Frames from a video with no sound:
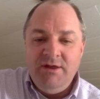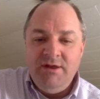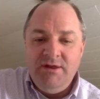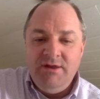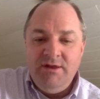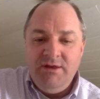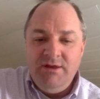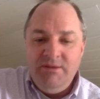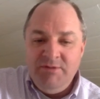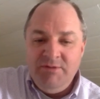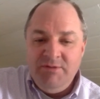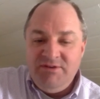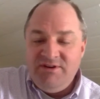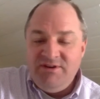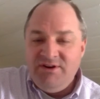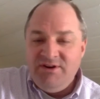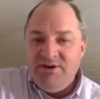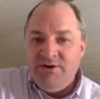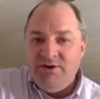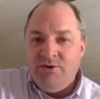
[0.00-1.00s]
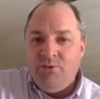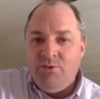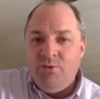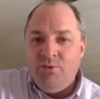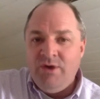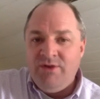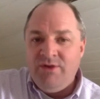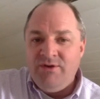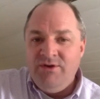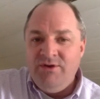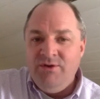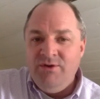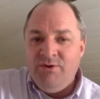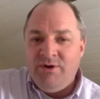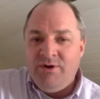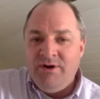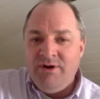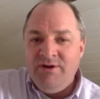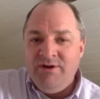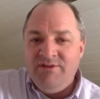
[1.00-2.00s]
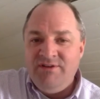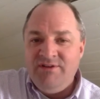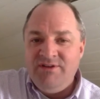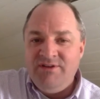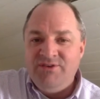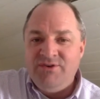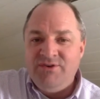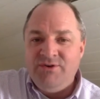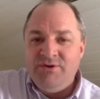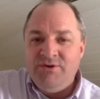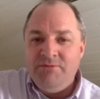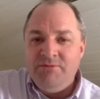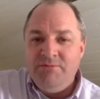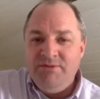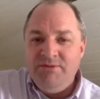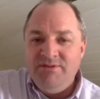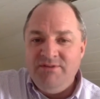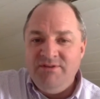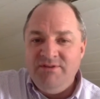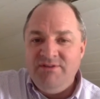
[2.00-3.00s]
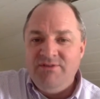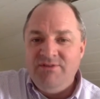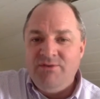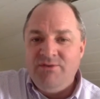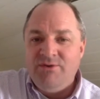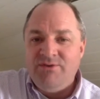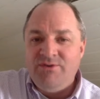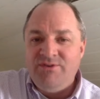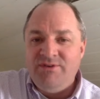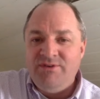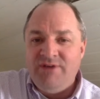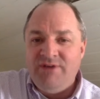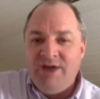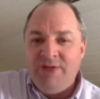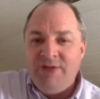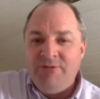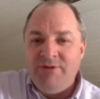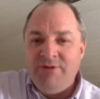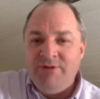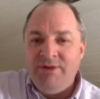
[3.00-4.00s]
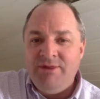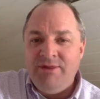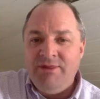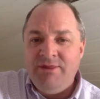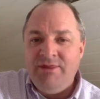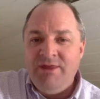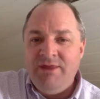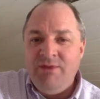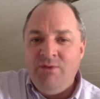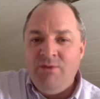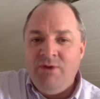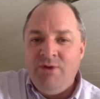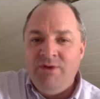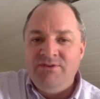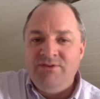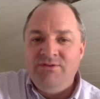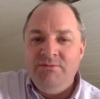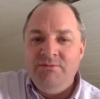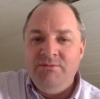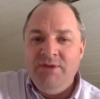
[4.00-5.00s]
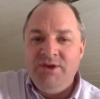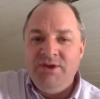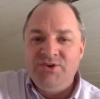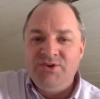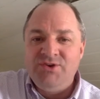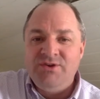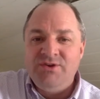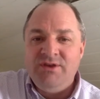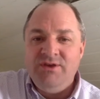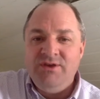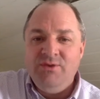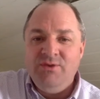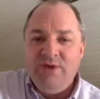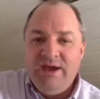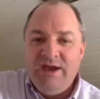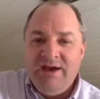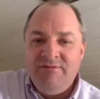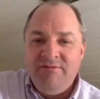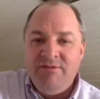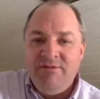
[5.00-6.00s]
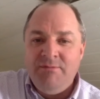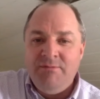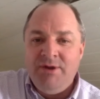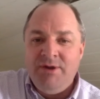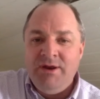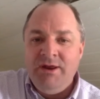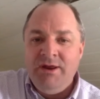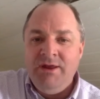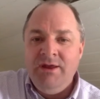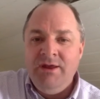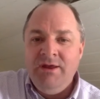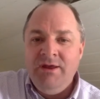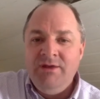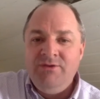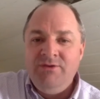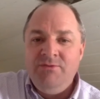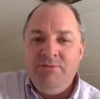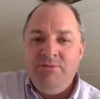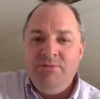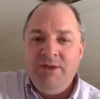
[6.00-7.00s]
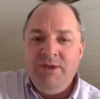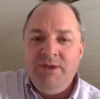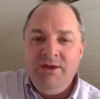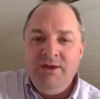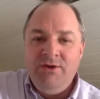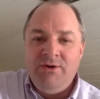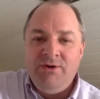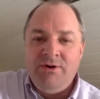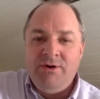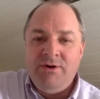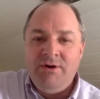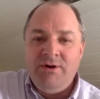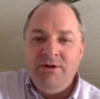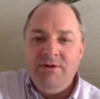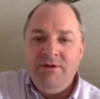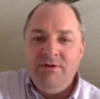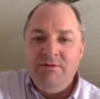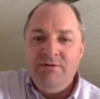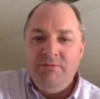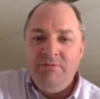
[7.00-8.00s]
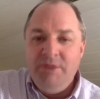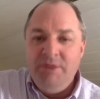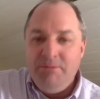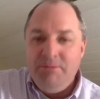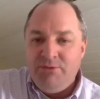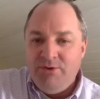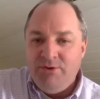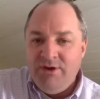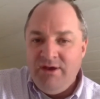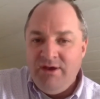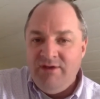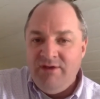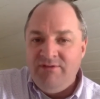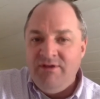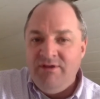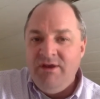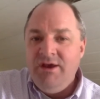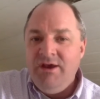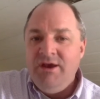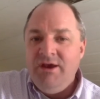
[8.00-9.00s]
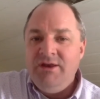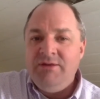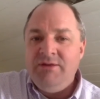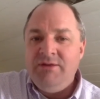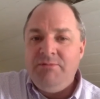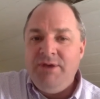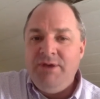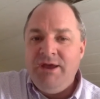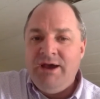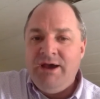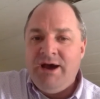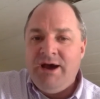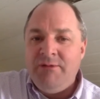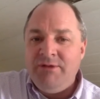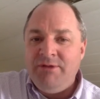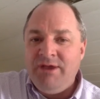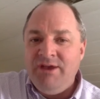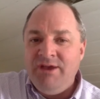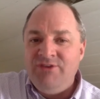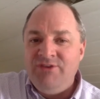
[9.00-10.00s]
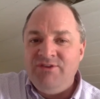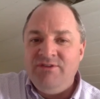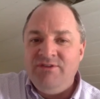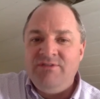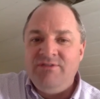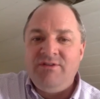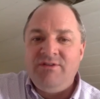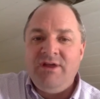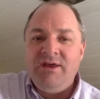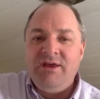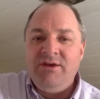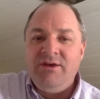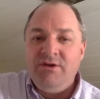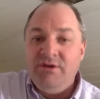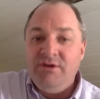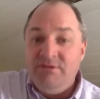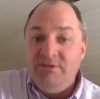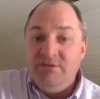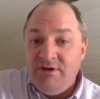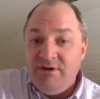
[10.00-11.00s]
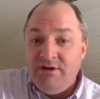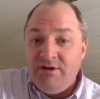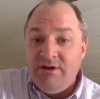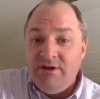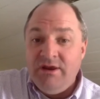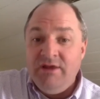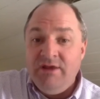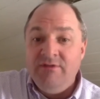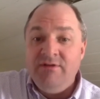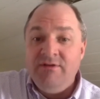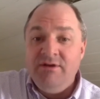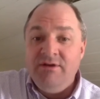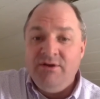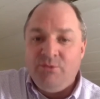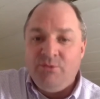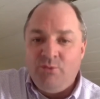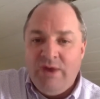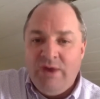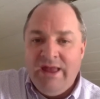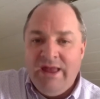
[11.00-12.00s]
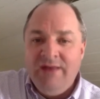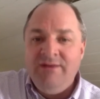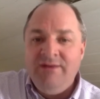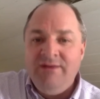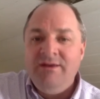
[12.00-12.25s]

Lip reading: immaterial whether you are an essential business or still operating. They want to make sure that you have the money to pay your employees and to pay obligations like your utilities and your rent